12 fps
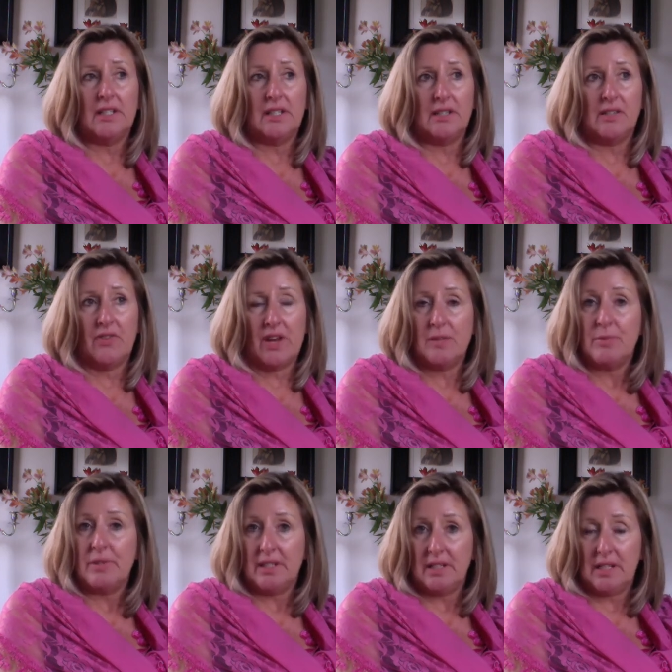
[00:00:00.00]
It's available
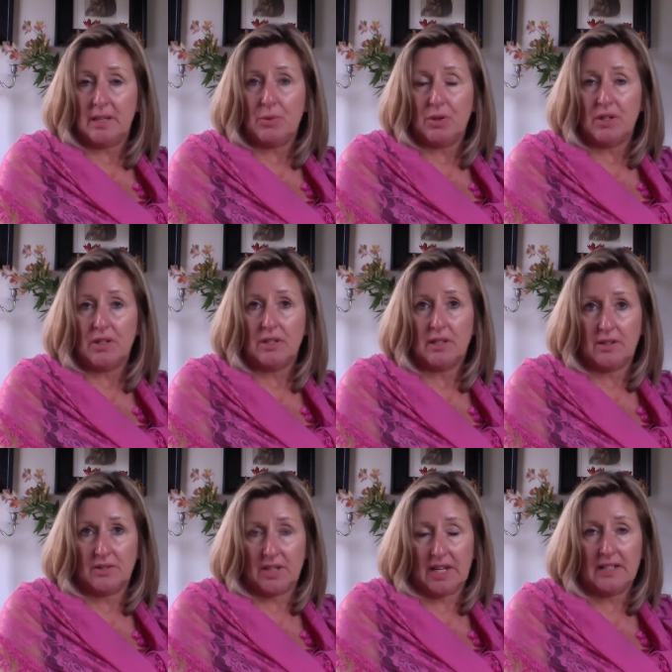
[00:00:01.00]
in ebook
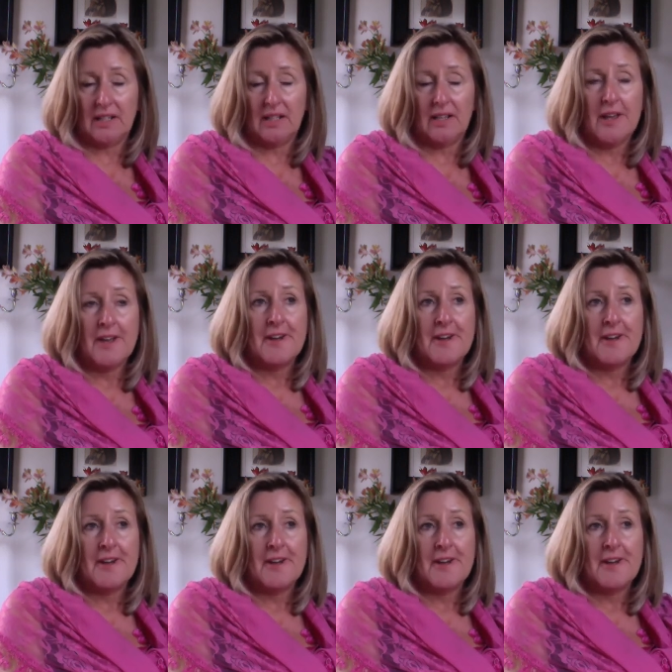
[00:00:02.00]
on Kindle.